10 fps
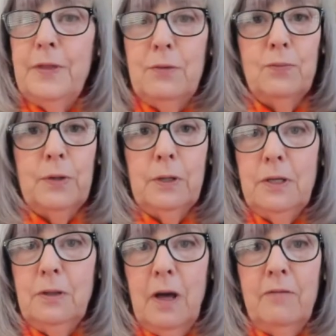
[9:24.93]
They
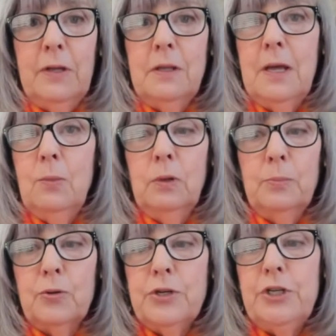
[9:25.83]
really love it. They will
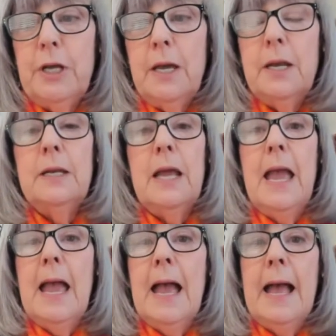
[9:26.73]
appreciate it,
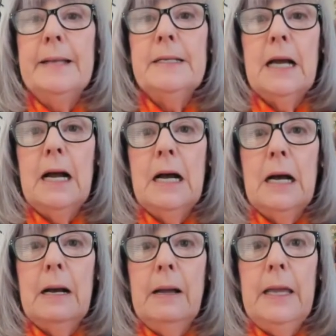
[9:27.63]
and
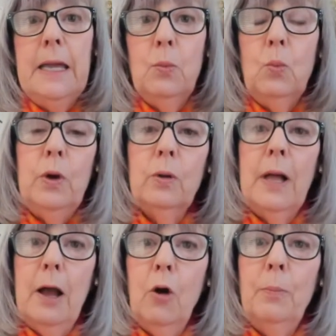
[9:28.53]
it will
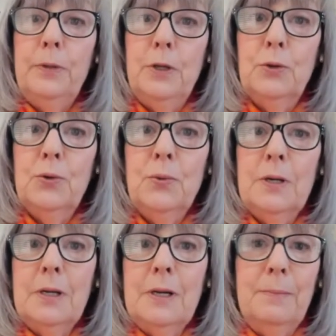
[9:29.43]
help you
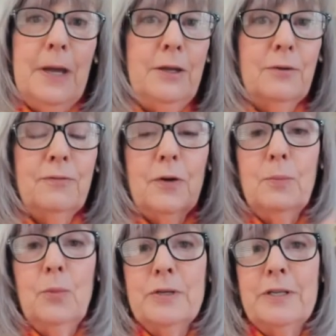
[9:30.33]
make your
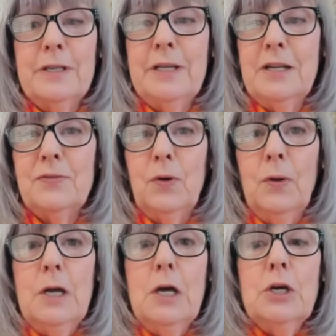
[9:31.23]
firm more
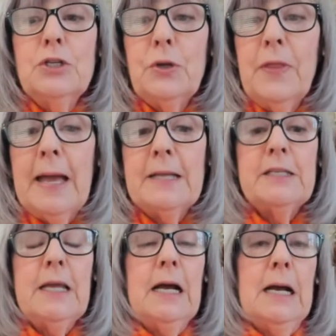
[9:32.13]
successful. So
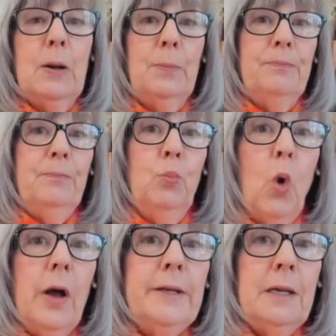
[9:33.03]
that's
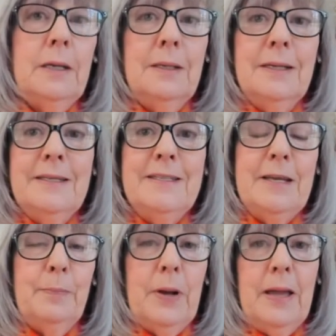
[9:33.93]
one
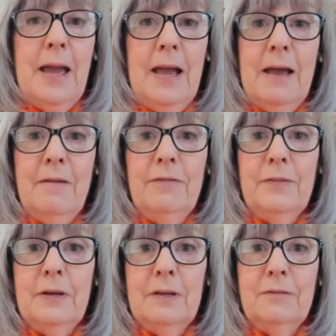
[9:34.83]
tip I have
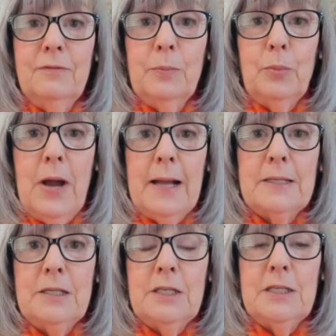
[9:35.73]
for
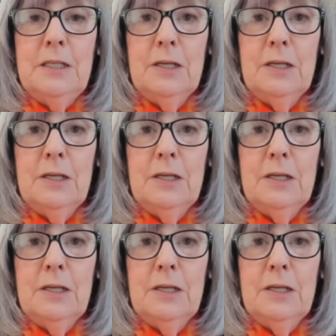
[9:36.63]
practice,